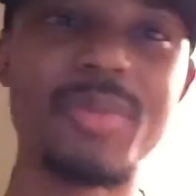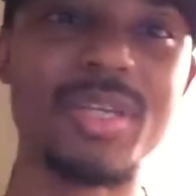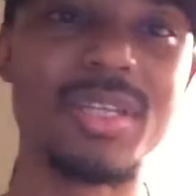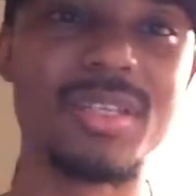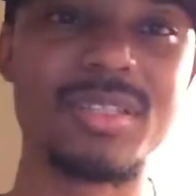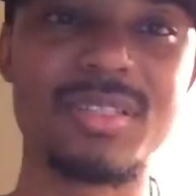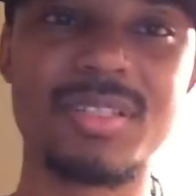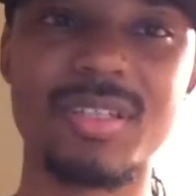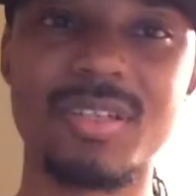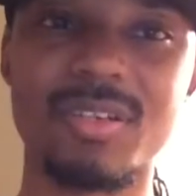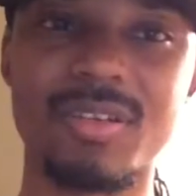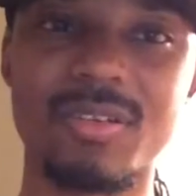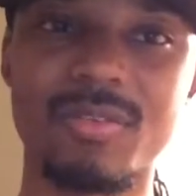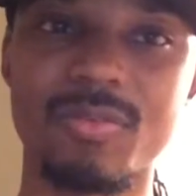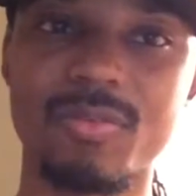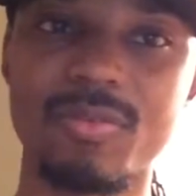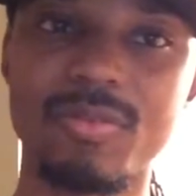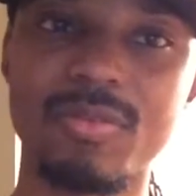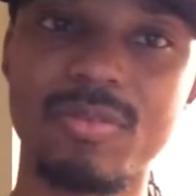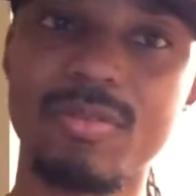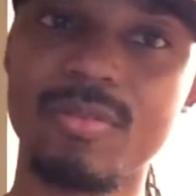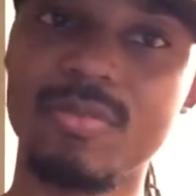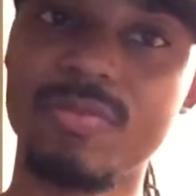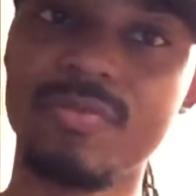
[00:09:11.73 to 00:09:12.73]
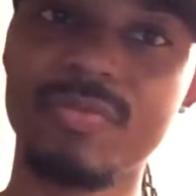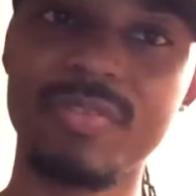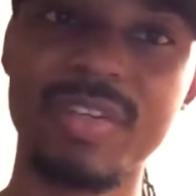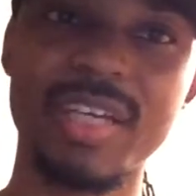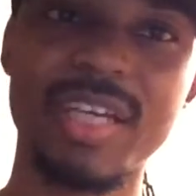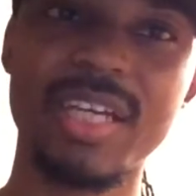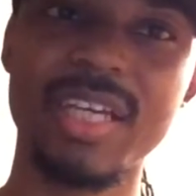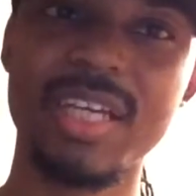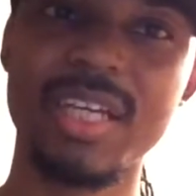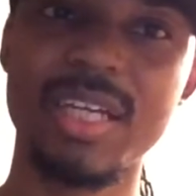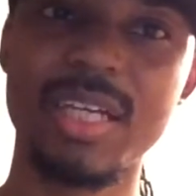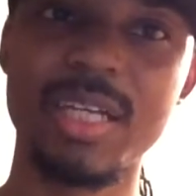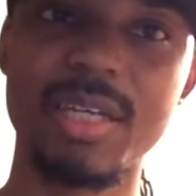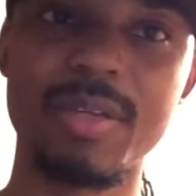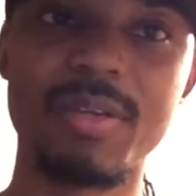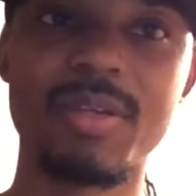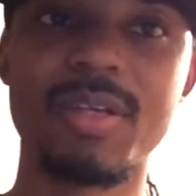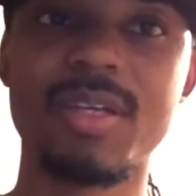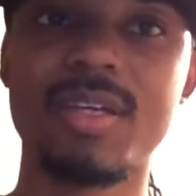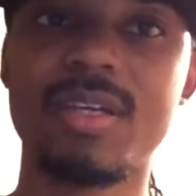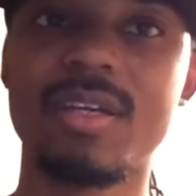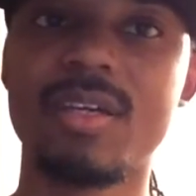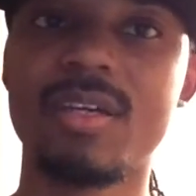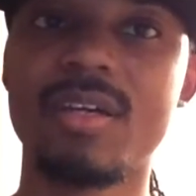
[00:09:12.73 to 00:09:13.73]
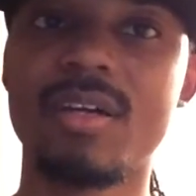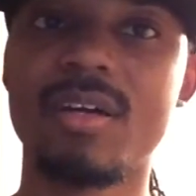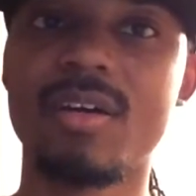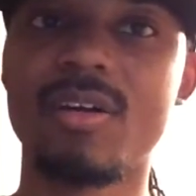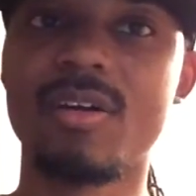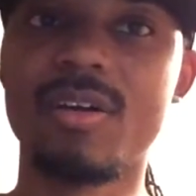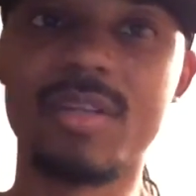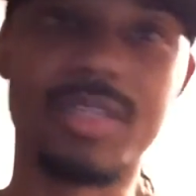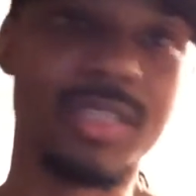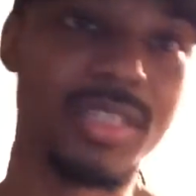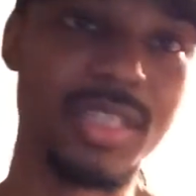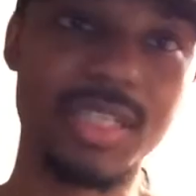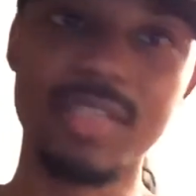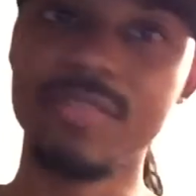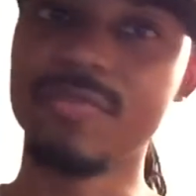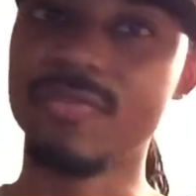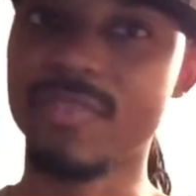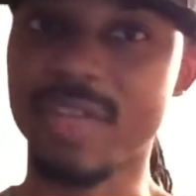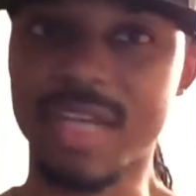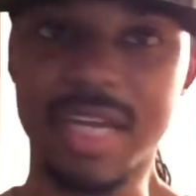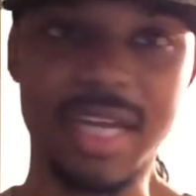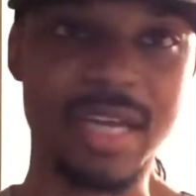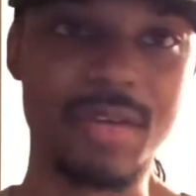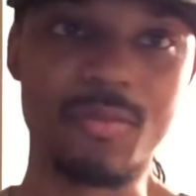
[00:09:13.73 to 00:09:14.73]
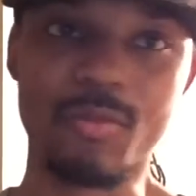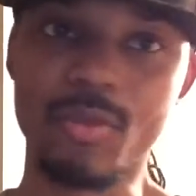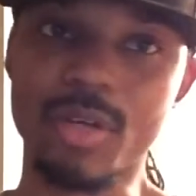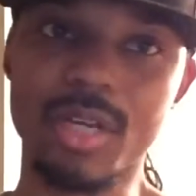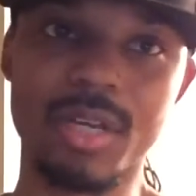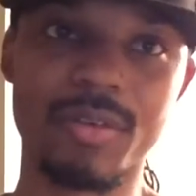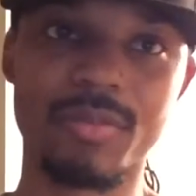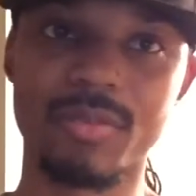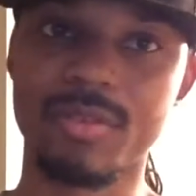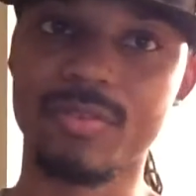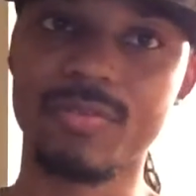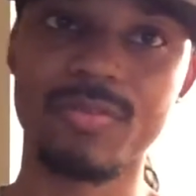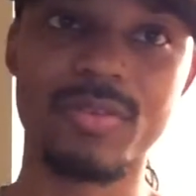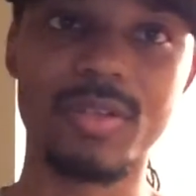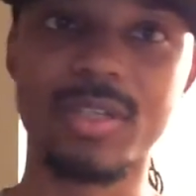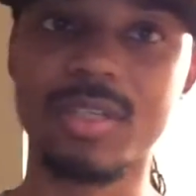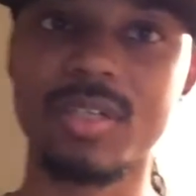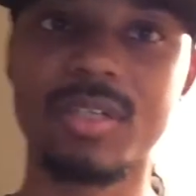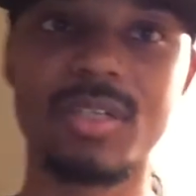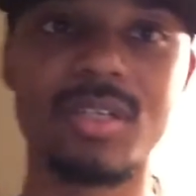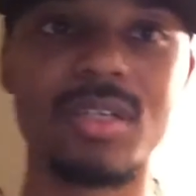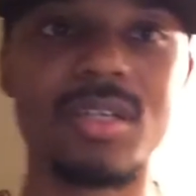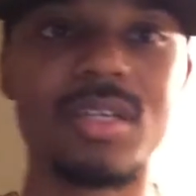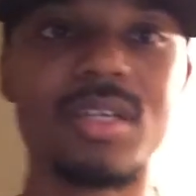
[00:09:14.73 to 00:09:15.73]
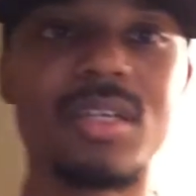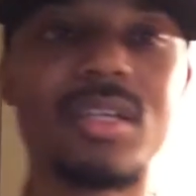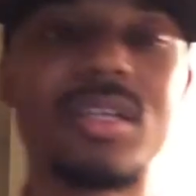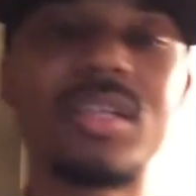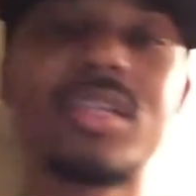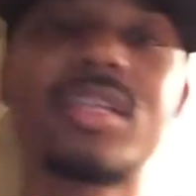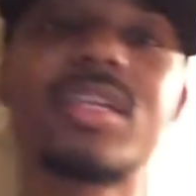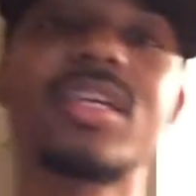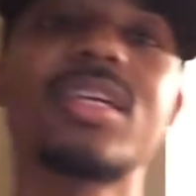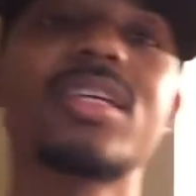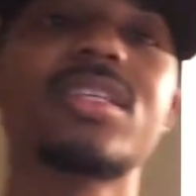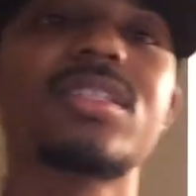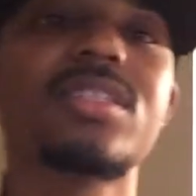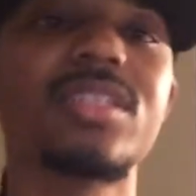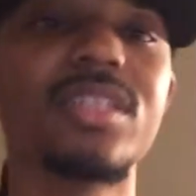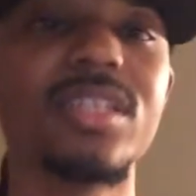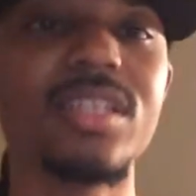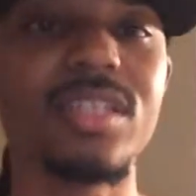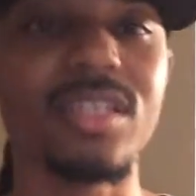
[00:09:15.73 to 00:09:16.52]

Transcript: minutes of fame or defame, whatever the fuck case it